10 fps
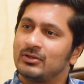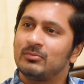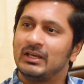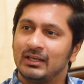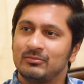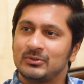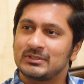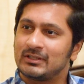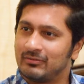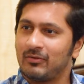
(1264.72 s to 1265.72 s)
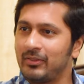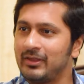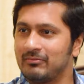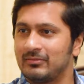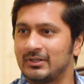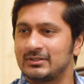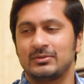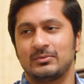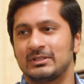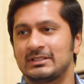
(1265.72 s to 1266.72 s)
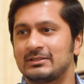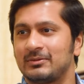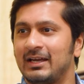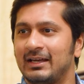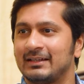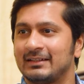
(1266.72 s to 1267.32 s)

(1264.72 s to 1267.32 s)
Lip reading: So you're making music for them so which is why